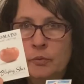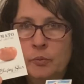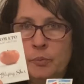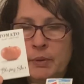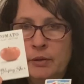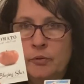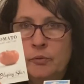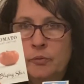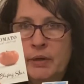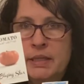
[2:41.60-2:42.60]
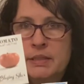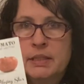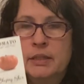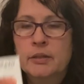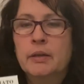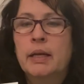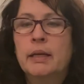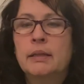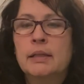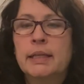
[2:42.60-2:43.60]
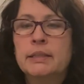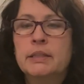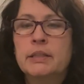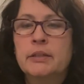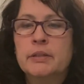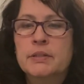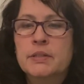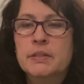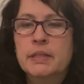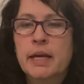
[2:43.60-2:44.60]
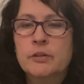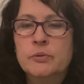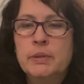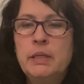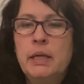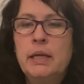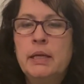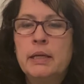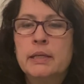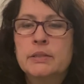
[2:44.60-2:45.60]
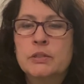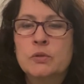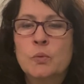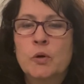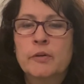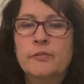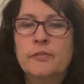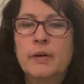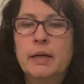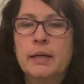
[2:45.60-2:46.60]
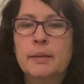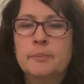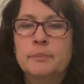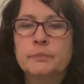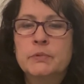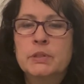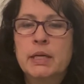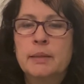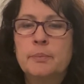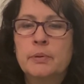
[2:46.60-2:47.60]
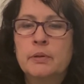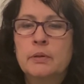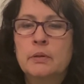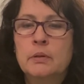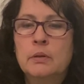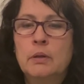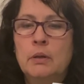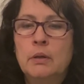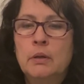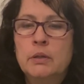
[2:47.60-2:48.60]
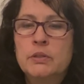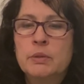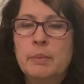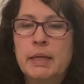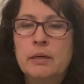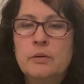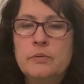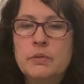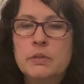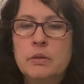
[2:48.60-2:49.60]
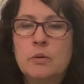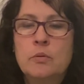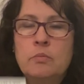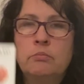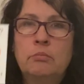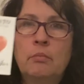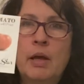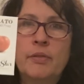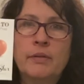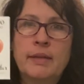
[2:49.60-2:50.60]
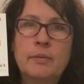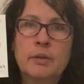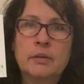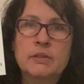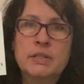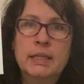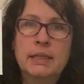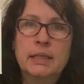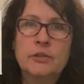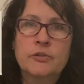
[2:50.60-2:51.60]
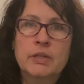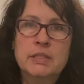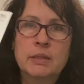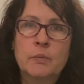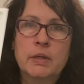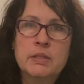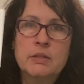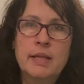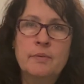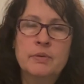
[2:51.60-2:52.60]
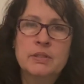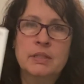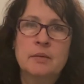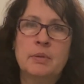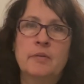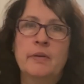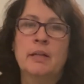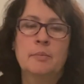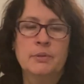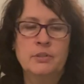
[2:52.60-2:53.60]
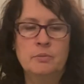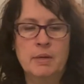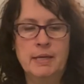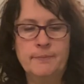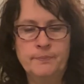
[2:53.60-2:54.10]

been raised here and collected here in Saskatchewan. It's a dwarf type tomato. So I thought that one looks like an interesting one. So that one's going to be available to my